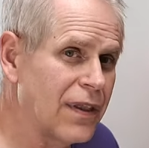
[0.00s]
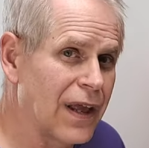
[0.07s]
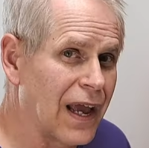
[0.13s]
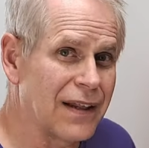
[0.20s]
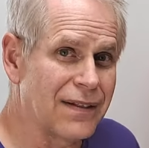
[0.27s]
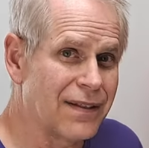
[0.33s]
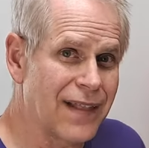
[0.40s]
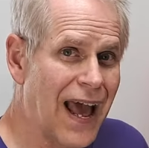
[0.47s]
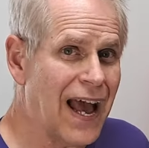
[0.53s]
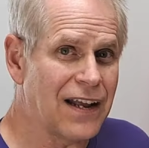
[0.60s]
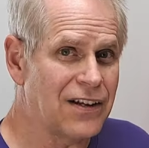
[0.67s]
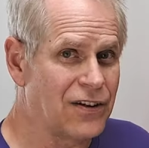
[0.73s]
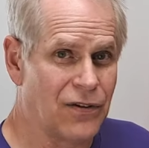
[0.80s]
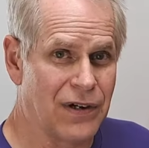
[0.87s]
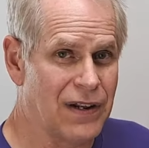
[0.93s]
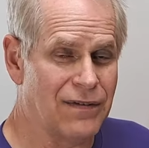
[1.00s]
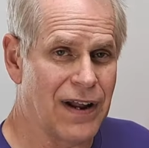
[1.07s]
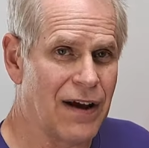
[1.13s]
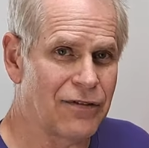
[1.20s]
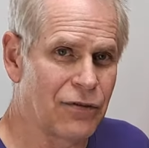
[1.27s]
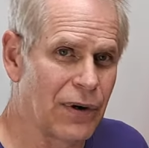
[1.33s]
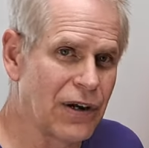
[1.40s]
And that you don't even
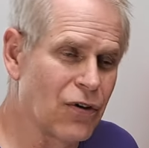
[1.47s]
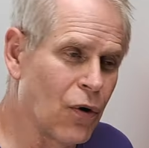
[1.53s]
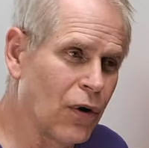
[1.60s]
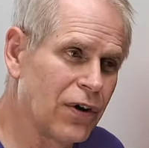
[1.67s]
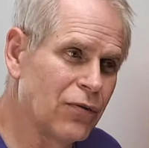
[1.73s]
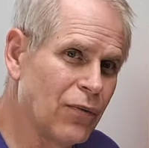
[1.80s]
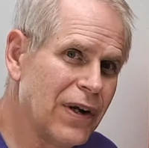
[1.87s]
have to record.